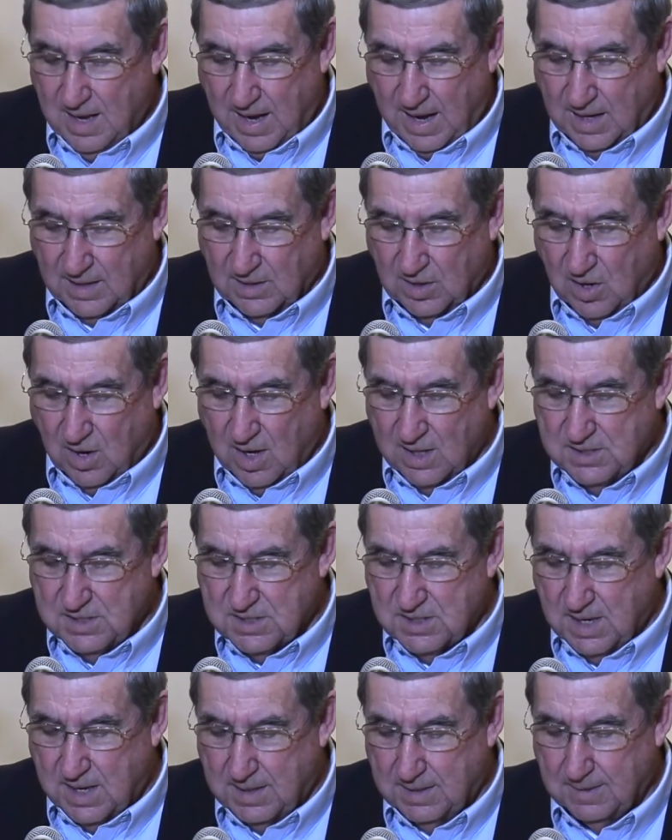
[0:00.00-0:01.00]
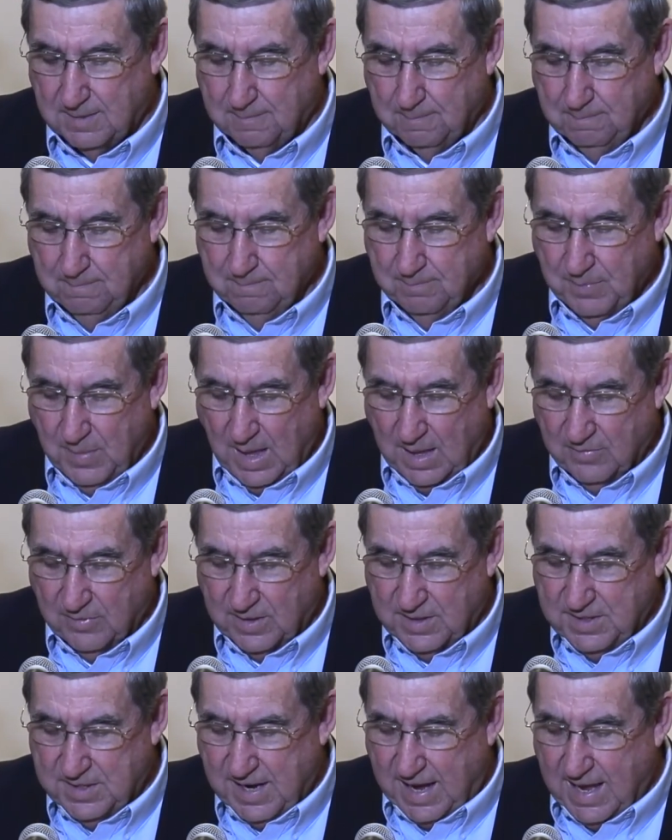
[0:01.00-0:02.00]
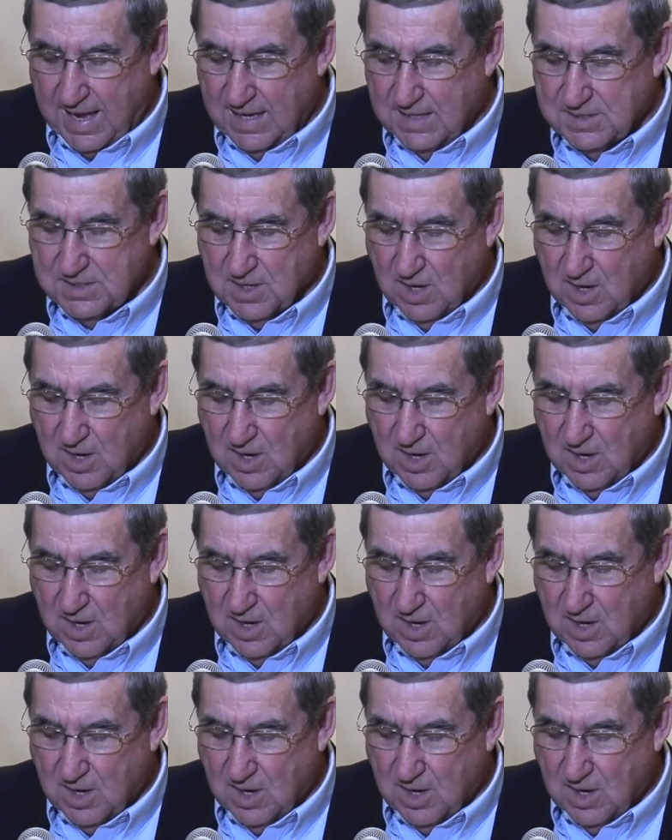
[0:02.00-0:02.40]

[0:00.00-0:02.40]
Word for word: And God said, The day is